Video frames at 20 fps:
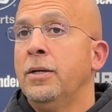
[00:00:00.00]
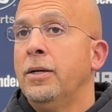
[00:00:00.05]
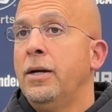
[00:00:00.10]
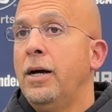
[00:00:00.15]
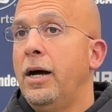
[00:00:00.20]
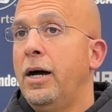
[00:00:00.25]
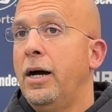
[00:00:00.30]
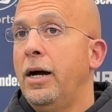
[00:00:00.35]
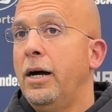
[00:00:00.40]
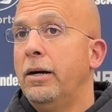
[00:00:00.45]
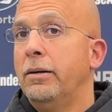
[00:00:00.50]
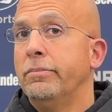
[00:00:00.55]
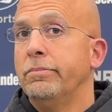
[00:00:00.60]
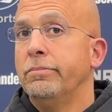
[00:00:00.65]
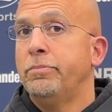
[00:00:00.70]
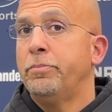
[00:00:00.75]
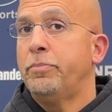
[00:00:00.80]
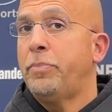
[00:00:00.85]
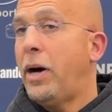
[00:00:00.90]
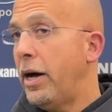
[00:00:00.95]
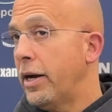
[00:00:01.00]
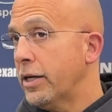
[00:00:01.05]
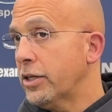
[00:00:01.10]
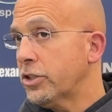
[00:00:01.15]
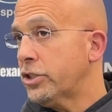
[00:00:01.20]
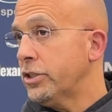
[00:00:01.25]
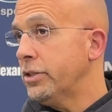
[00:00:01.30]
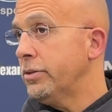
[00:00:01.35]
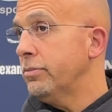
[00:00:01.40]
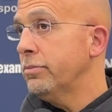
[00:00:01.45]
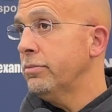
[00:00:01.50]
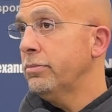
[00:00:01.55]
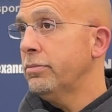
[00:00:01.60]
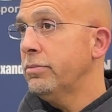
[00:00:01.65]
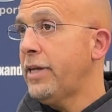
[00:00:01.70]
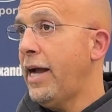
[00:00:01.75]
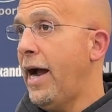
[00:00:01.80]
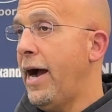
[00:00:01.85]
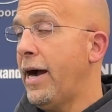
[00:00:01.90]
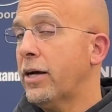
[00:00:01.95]
punishing
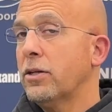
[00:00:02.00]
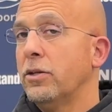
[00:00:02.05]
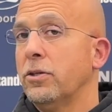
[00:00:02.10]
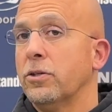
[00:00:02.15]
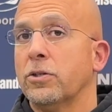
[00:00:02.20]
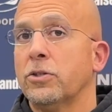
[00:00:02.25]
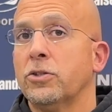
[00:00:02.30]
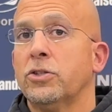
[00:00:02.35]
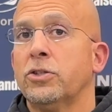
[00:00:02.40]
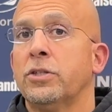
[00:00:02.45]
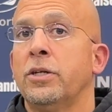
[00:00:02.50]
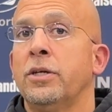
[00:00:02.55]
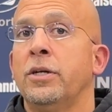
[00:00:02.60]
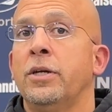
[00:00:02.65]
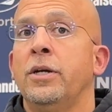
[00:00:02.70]
tacklers,